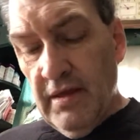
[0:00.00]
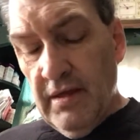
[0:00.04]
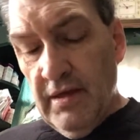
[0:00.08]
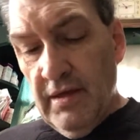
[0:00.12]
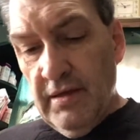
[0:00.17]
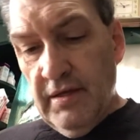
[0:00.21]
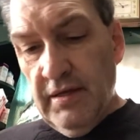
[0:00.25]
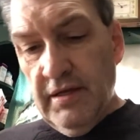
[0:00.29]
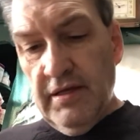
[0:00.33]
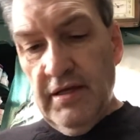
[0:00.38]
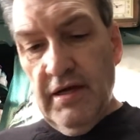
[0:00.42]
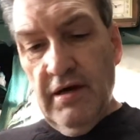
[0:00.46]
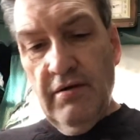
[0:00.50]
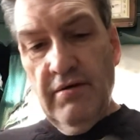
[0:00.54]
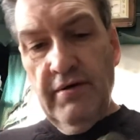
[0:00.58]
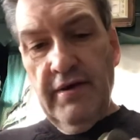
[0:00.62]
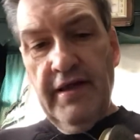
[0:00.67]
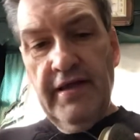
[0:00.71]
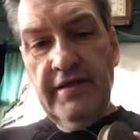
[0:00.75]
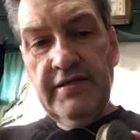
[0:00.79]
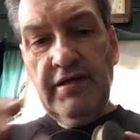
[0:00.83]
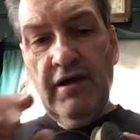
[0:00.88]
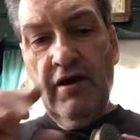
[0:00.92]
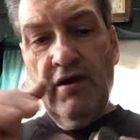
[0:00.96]
You know,
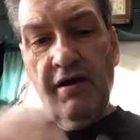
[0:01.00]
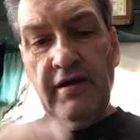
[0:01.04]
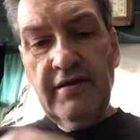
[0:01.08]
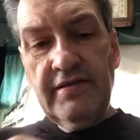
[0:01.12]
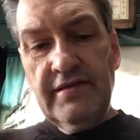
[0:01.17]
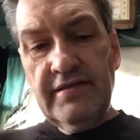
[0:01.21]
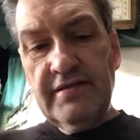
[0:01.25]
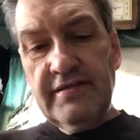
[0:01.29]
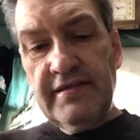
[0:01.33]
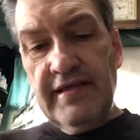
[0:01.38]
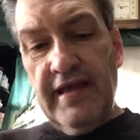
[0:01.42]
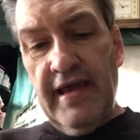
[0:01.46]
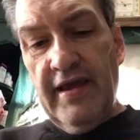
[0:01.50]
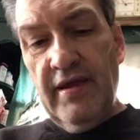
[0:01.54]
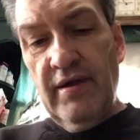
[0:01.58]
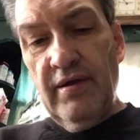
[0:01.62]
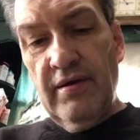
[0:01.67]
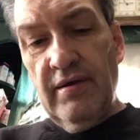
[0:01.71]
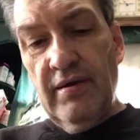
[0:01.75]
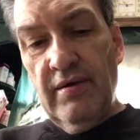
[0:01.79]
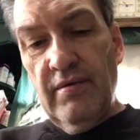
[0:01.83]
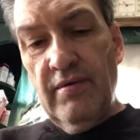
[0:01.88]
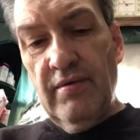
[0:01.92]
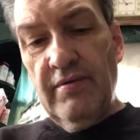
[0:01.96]
it's hard to say.
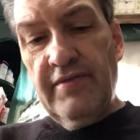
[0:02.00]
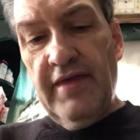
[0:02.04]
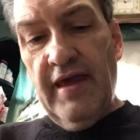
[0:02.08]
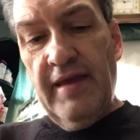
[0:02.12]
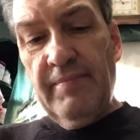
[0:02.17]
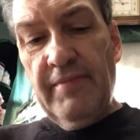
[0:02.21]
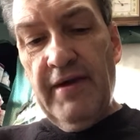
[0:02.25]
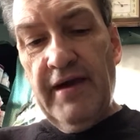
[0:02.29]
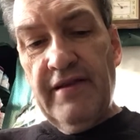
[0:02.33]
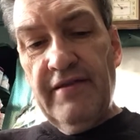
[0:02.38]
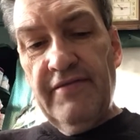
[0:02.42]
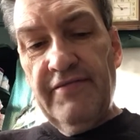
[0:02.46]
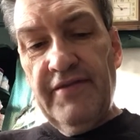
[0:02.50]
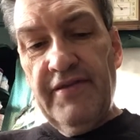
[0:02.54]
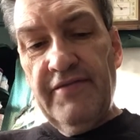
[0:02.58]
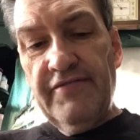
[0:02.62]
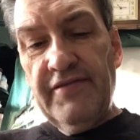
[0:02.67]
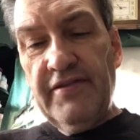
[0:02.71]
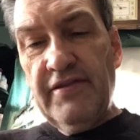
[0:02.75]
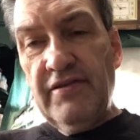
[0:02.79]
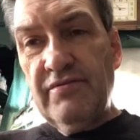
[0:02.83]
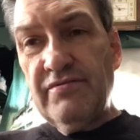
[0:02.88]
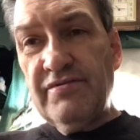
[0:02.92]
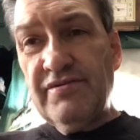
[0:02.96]
They might have
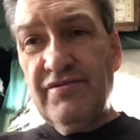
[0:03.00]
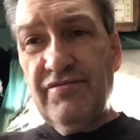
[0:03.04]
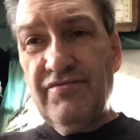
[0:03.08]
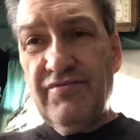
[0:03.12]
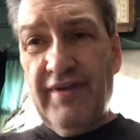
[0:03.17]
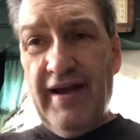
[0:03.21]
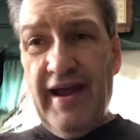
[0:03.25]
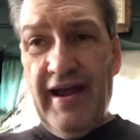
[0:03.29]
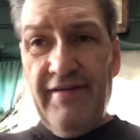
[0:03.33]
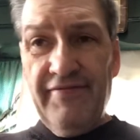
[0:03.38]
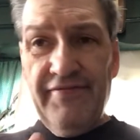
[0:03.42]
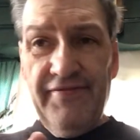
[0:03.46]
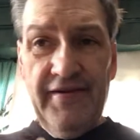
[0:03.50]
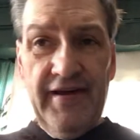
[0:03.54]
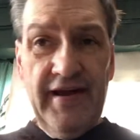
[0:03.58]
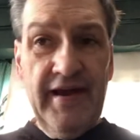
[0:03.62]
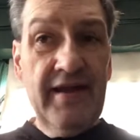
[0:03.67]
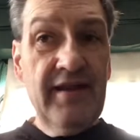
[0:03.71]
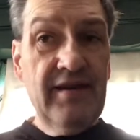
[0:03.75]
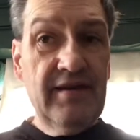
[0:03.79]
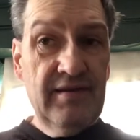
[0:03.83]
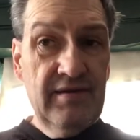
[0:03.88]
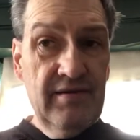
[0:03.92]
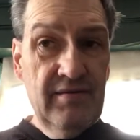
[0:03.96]
even used
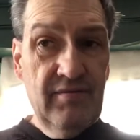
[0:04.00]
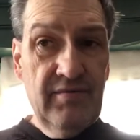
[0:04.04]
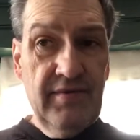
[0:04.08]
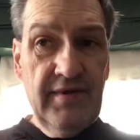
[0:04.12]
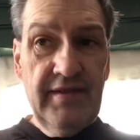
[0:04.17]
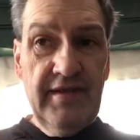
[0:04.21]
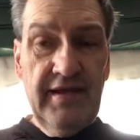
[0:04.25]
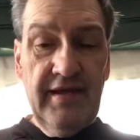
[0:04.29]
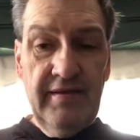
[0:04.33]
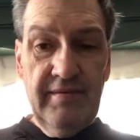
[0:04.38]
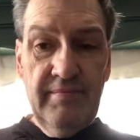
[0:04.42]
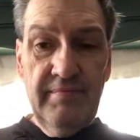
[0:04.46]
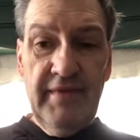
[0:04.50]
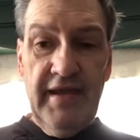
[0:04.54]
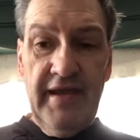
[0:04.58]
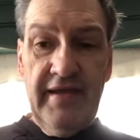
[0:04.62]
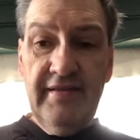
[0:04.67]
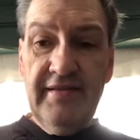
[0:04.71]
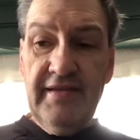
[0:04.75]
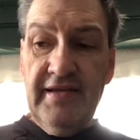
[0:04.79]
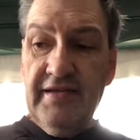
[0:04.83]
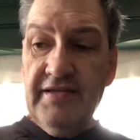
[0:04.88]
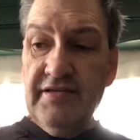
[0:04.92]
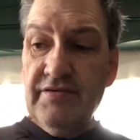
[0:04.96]
graphite when they made
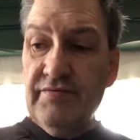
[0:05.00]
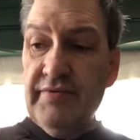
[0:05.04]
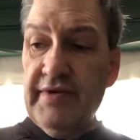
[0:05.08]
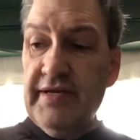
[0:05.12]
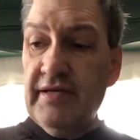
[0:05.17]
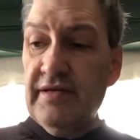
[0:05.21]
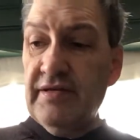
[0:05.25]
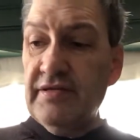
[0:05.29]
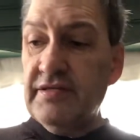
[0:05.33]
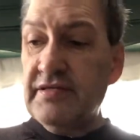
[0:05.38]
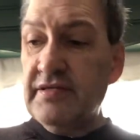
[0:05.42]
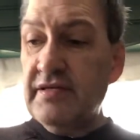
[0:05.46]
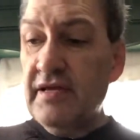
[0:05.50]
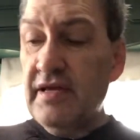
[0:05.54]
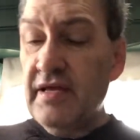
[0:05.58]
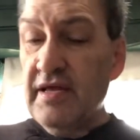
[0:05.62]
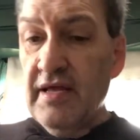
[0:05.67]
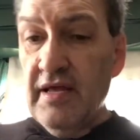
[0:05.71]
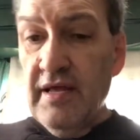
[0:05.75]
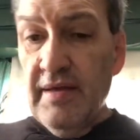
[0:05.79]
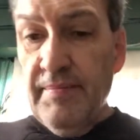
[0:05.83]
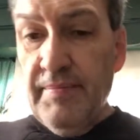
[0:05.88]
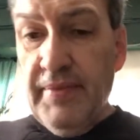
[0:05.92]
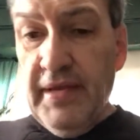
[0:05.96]
these reels,
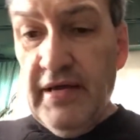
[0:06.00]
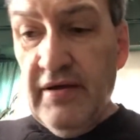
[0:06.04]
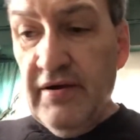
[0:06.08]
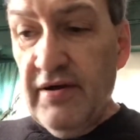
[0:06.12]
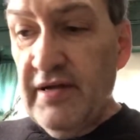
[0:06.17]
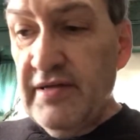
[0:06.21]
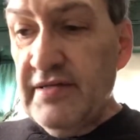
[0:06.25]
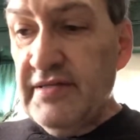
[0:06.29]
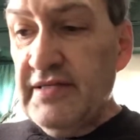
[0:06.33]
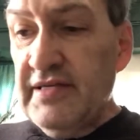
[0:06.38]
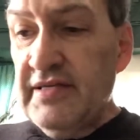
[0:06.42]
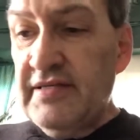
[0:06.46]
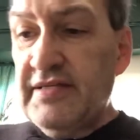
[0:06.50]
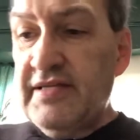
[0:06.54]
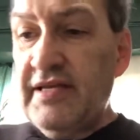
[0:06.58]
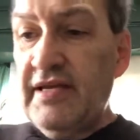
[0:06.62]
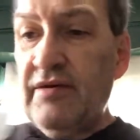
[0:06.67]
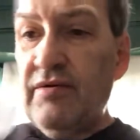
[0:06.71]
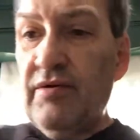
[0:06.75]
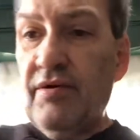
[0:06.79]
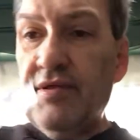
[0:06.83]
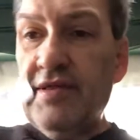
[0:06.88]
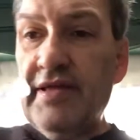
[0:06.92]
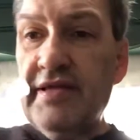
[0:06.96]
because you see
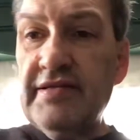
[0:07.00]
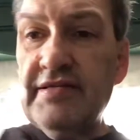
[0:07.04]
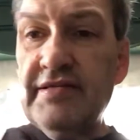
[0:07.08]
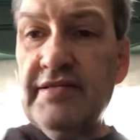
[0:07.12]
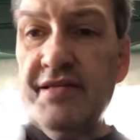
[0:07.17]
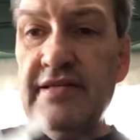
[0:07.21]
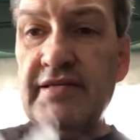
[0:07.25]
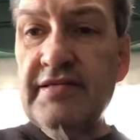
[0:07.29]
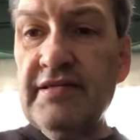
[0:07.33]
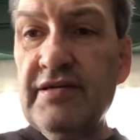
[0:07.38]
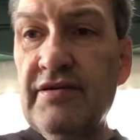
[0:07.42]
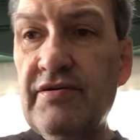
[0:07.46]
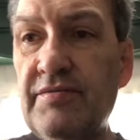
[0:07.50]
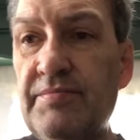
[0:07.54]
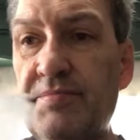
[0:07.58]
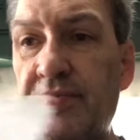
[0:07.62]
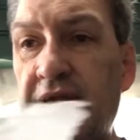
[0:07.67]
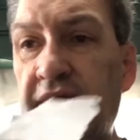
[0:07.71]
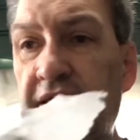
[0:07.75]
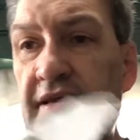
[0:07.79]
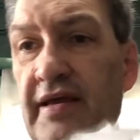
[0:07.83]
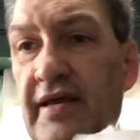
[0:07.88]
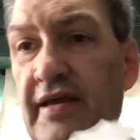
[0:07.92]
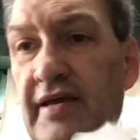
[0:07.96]
all this? This could
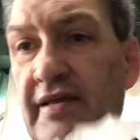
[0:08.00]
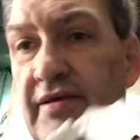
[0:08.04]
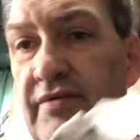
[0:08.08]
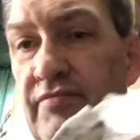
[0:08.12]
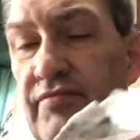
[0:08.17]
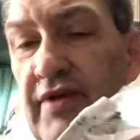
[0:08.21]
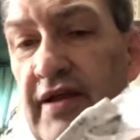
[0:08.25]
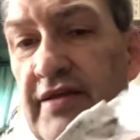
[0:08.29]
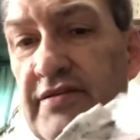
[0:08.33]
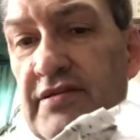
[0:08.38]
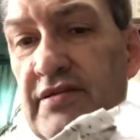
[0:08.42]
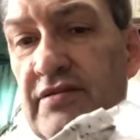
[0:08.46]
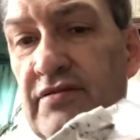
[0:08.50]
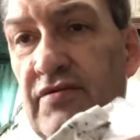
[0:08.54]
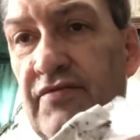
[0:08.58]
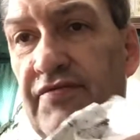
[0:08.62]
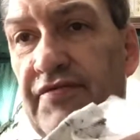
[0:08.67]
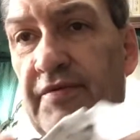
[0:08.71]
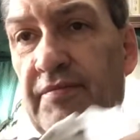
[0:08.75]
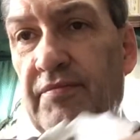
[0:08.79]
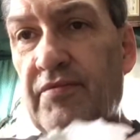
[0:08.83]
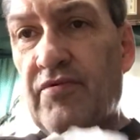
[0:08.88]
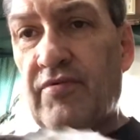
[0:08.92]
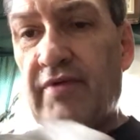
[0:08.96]
be residue
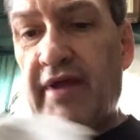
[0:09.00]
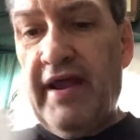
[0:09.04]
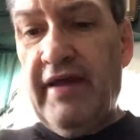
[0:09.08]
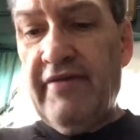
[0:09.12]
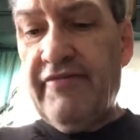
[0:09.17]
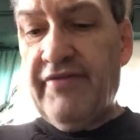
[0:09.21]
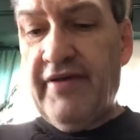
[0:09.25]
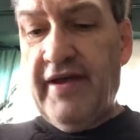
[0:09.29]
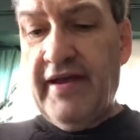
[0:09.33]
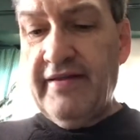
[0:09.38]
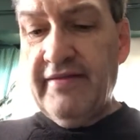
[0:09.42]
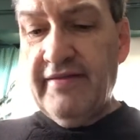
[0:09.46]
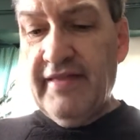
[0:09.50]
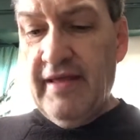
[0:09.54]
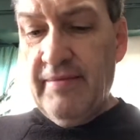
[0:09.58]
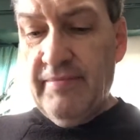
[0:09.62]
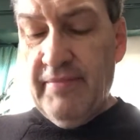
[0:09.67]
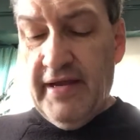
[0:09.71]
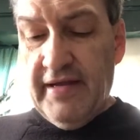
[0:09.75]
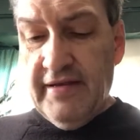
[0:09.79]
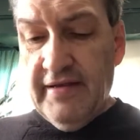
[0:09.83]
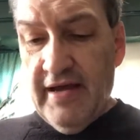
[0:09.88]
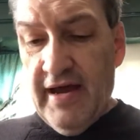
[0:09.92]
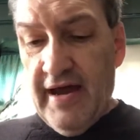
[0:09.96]
from graphite. They
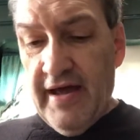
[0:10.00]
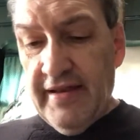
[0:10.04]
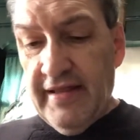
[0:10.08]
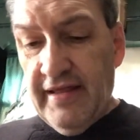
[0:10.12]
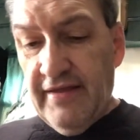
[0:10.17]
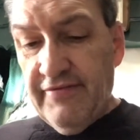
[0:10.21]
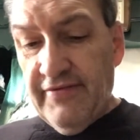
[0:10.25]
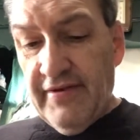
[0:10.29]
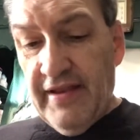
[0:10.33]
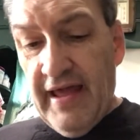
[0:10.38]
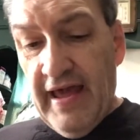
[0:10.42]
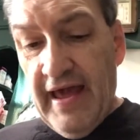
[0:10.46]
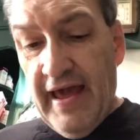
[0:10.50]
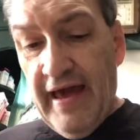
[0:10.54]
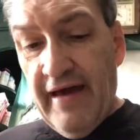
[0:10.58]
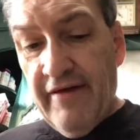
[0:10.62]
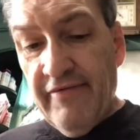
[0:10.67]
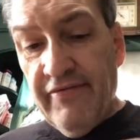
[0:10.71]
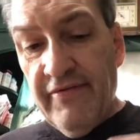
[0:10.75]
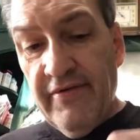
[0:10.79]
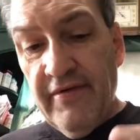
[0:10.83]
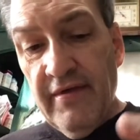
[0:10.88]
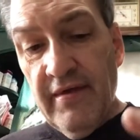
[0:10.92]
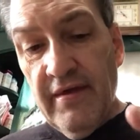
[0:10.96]
may not even
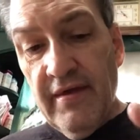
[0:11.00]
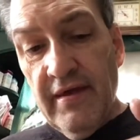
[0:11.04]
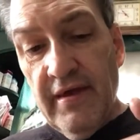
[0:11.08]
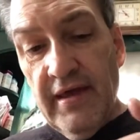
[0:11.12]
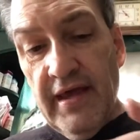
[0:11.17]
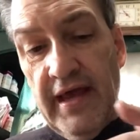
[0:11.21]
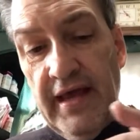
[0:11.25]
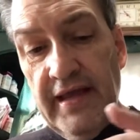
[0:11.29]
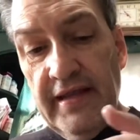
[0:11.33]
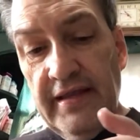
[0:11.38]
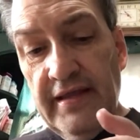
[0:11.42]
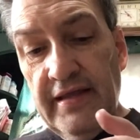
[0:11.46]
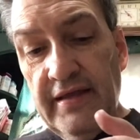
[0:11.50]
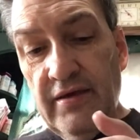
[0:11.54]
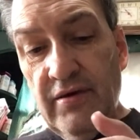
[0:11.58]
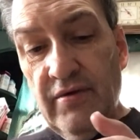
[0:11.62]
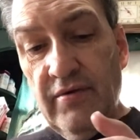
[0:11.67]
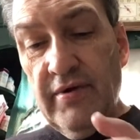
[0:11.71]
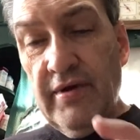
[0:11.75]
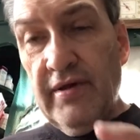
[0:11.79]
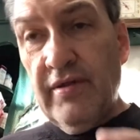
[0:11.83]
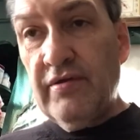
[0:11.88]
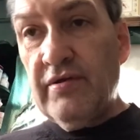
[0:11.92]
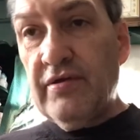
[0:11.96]
have any
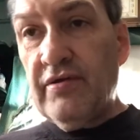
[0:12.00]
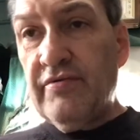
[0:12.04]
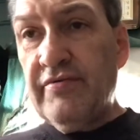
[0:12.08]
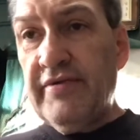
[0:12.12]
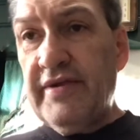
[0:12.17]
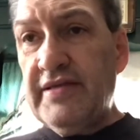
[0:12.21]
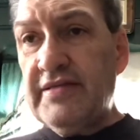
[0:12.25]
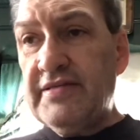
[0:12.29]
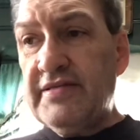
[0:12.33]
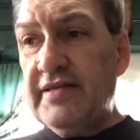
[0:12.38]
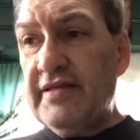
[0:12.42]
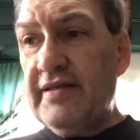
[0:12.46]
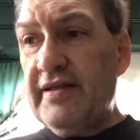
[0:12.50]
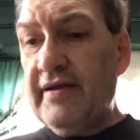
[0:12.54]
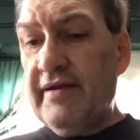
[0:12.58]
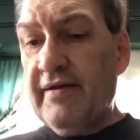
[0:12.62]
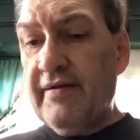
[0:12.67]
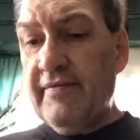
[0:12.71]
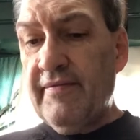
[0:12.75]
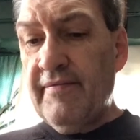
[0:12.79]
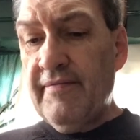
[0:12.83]
oil or grease in here.